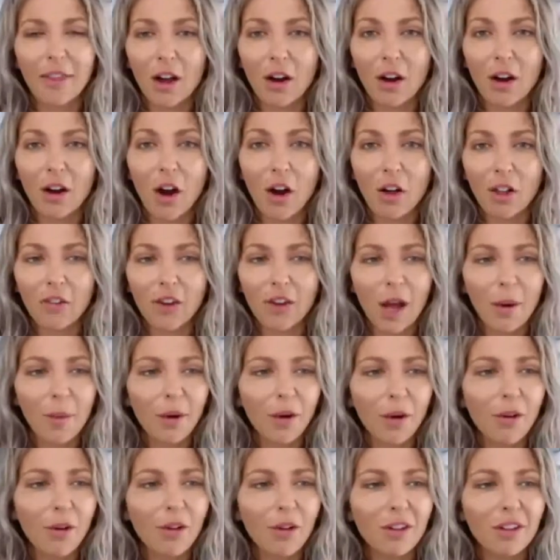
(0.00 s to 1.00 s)
down all the rabbit
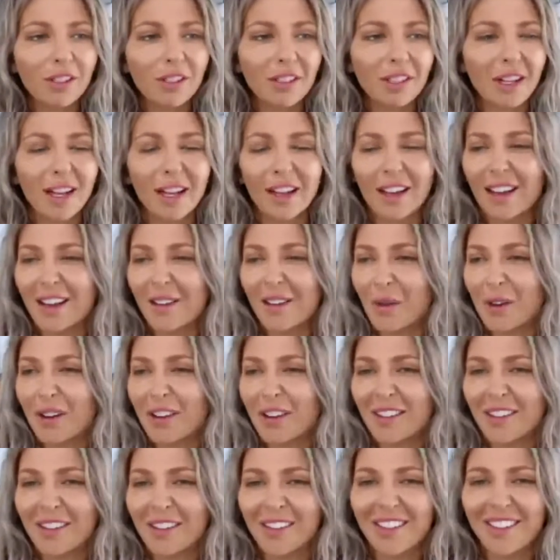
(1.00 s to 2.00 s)
holes, and one
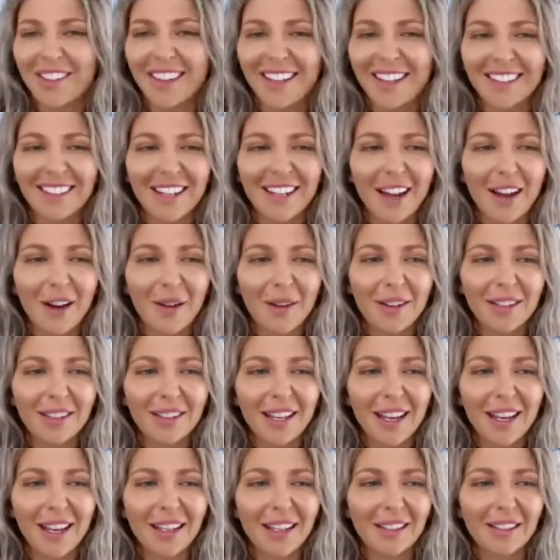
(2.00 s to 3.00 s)
of the things that I always
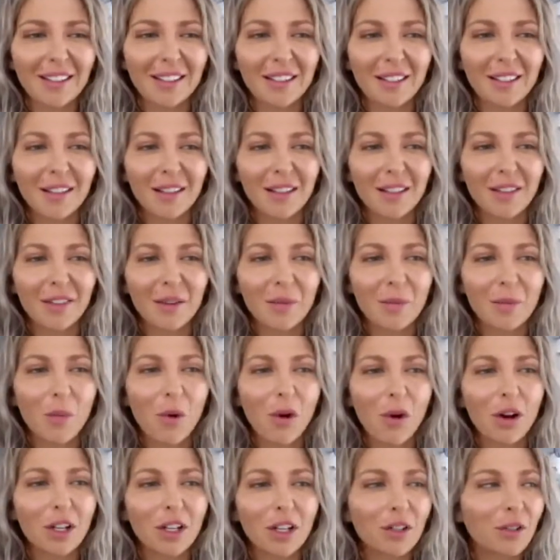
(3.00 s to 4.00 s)
say is the
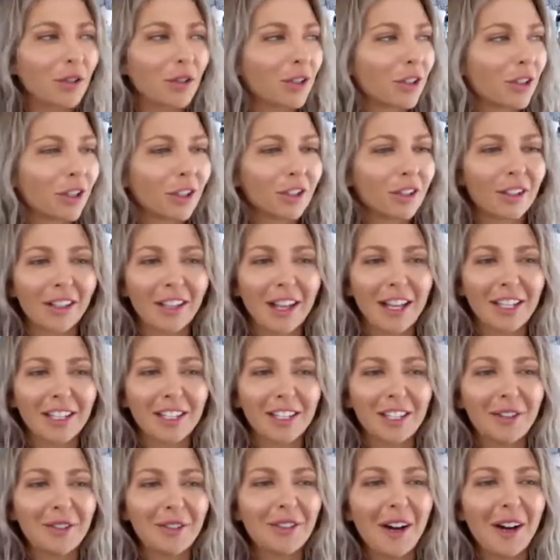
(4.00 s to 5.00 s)
more you learn, the
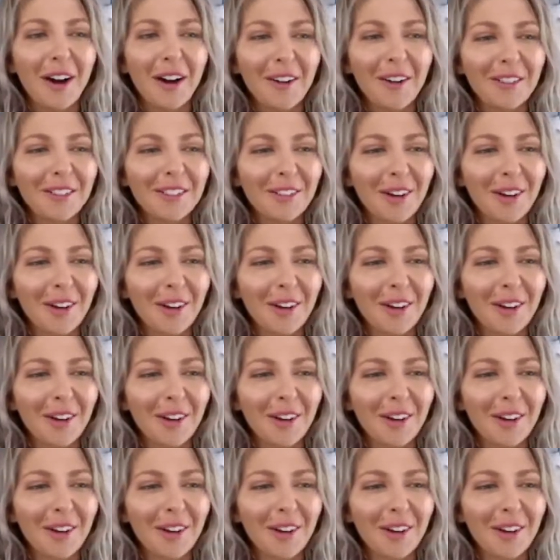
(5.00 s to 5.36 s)
less you know.